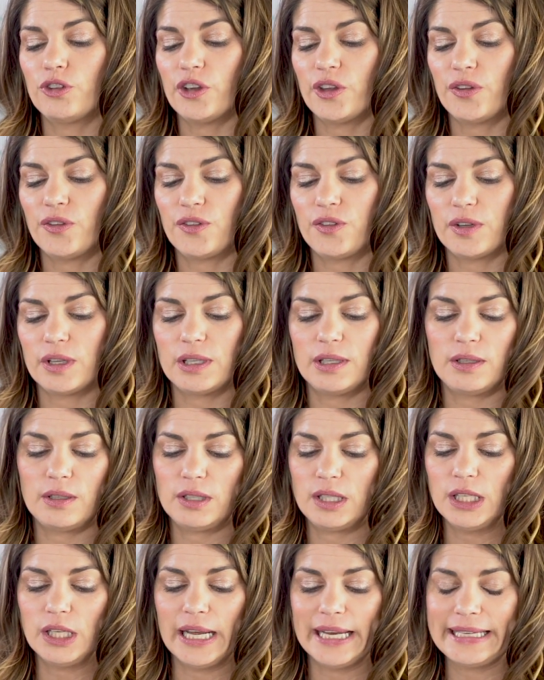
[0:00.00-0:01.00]
just,
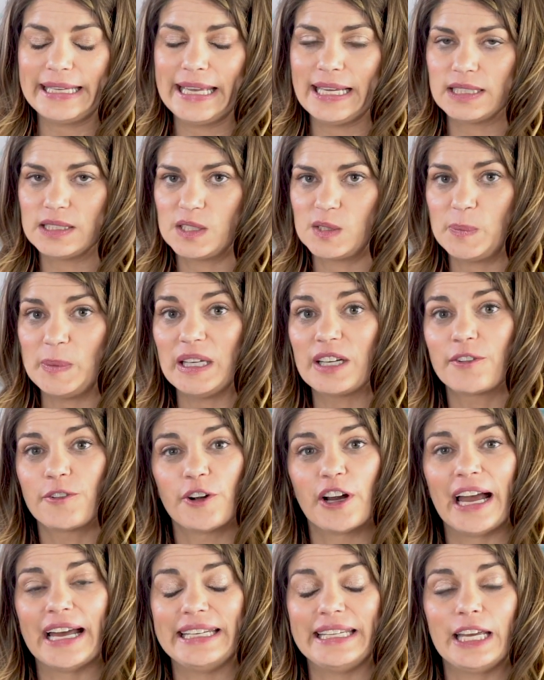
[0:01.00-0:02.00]
you know, I can't speak
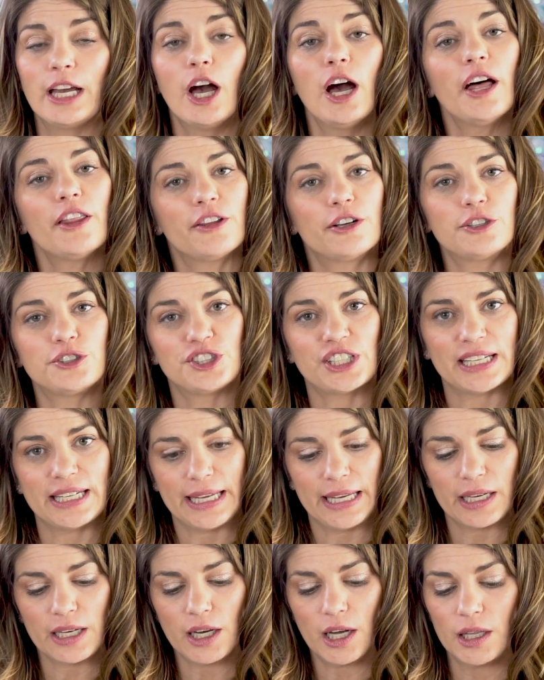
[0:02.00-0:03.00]
for any other Gen
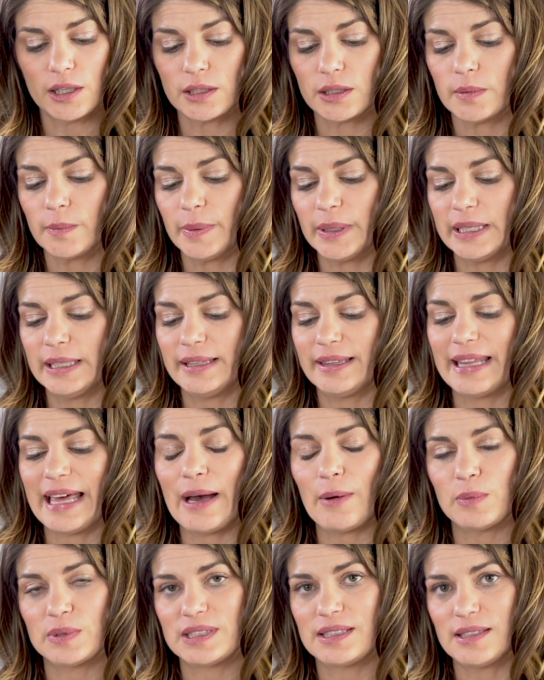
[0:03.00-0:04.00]
8 color, but
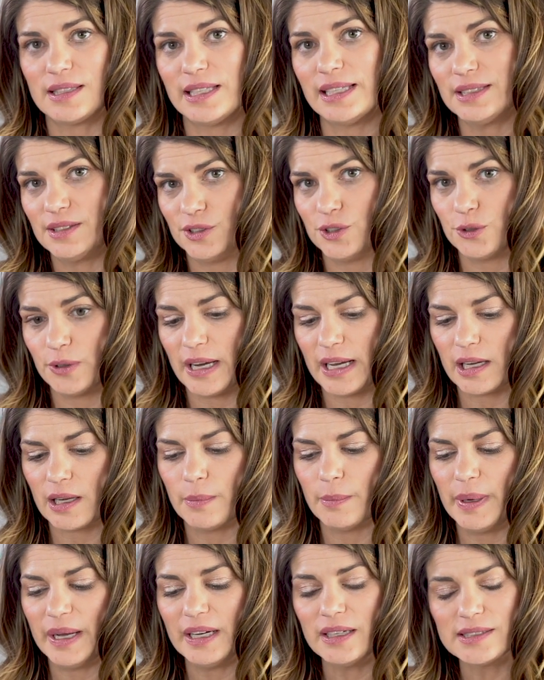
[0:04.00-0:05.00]
that was this direct
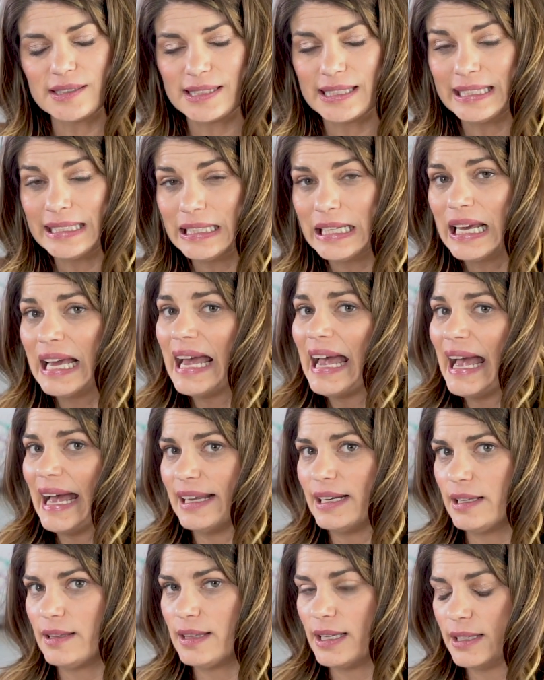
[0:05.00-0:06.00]
comparison.
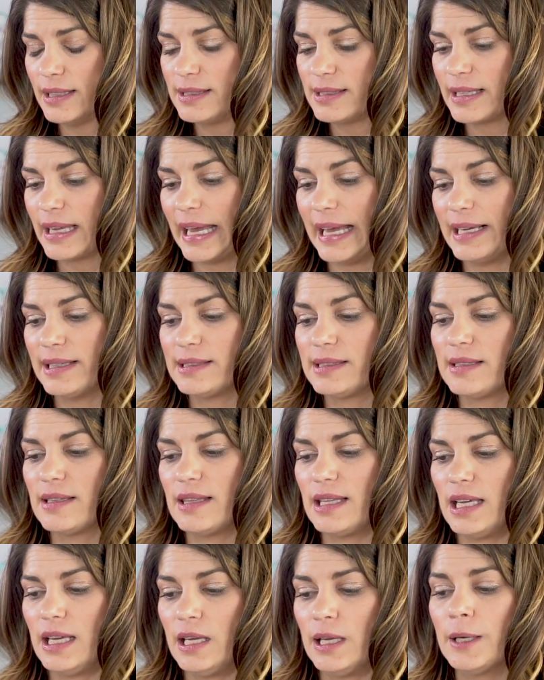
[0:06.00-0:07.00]
And in this case,
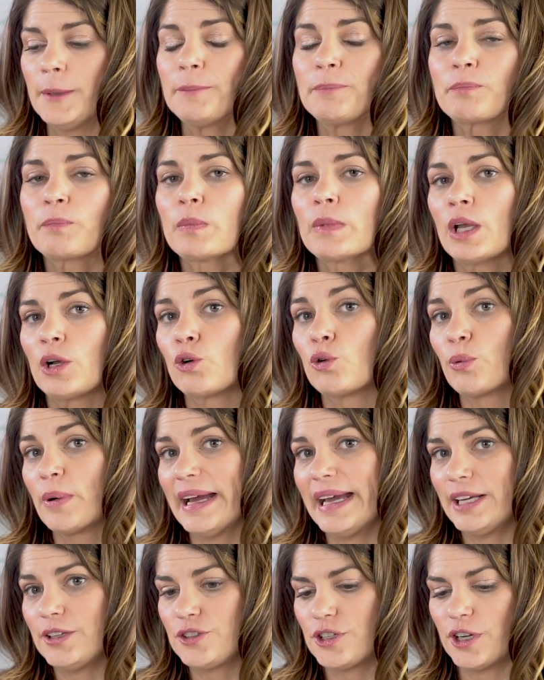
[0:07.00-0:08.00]
the
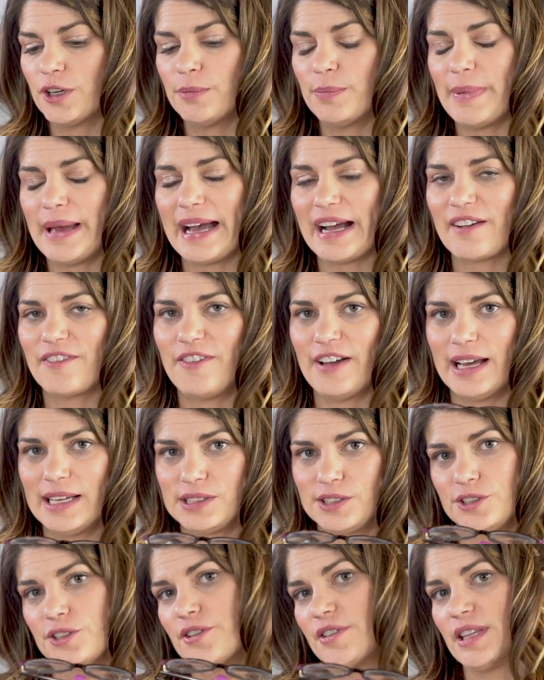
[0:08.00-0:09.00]
Gray turned back
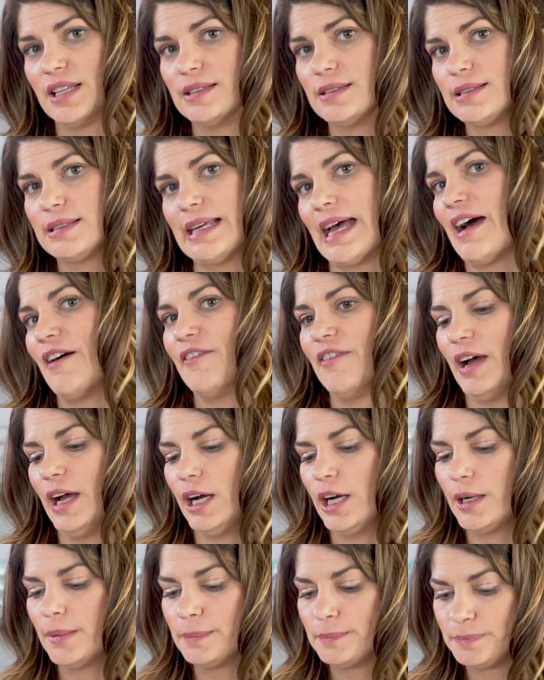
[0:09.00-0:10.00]
faster than
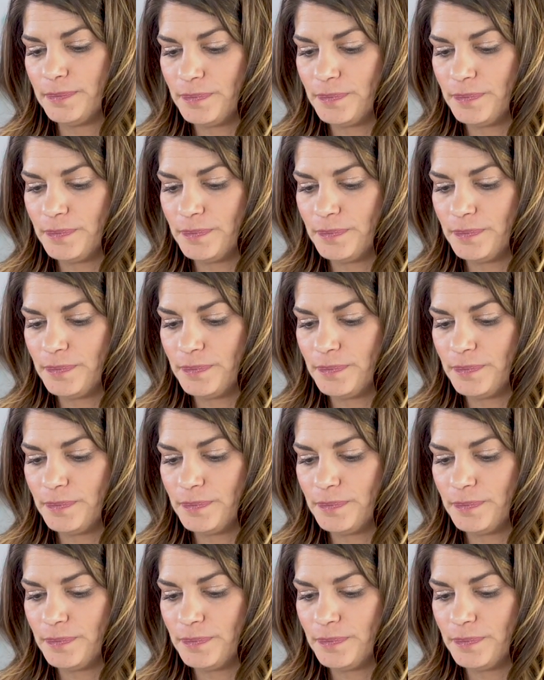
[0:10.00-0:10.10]
sapphire.